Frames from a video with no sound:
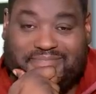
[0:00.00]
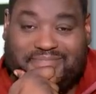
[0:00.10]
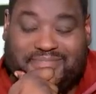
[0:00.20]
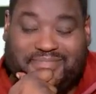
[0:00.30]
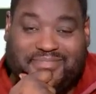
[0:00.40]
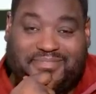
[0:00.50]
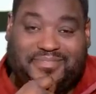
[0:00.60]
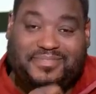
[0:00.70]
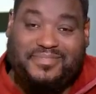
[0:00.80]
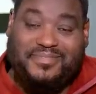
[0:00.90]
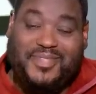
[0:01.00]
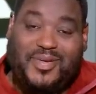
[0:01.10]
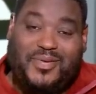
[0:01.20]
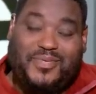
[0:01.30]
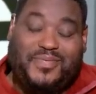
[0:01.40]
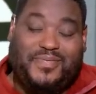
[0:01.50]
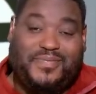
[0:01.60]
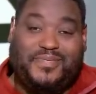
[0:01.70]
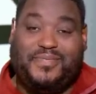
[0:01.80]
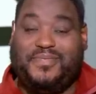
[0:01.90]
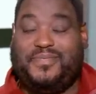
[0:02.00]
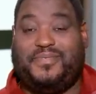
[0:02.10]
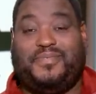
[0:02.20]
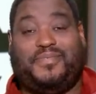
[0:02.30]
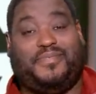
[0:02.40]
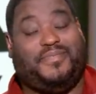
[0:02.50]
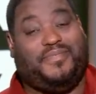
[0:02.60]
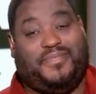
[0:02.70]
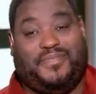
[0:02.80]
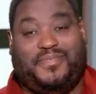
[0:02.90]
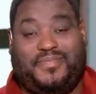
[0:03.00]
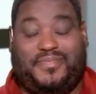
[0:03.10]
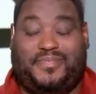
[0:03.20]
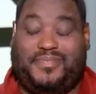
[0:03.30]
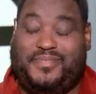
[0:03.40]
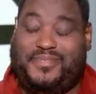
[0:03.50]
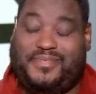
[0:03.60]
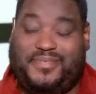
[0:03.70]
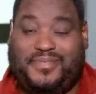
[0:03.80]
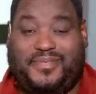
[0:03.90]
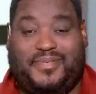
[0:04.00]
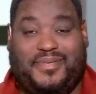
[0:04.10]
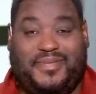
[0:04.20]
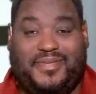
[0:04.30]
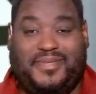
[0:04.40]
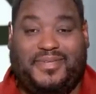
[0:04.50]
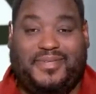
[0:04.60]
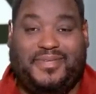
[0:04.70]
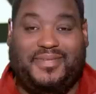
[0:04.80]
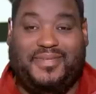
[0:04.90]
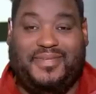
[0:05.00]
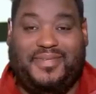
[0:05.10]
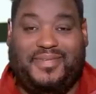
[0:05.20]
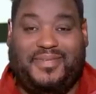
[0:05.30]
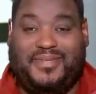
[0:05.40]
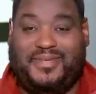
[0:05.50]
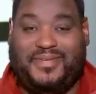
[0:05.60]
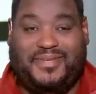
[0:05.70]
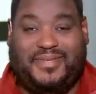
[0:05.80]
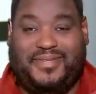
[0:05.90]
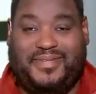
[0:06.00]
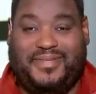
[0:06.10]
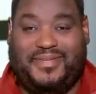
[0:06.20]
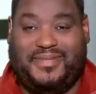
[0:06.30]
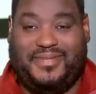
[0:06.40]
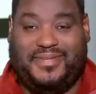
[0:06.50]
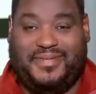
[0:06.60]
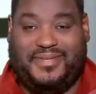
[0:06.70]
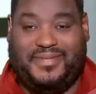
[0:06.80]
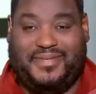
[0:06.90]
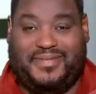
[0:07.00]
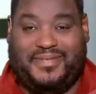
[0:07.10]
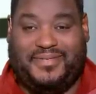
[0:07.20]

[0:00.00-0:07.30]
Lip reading: (not speaking)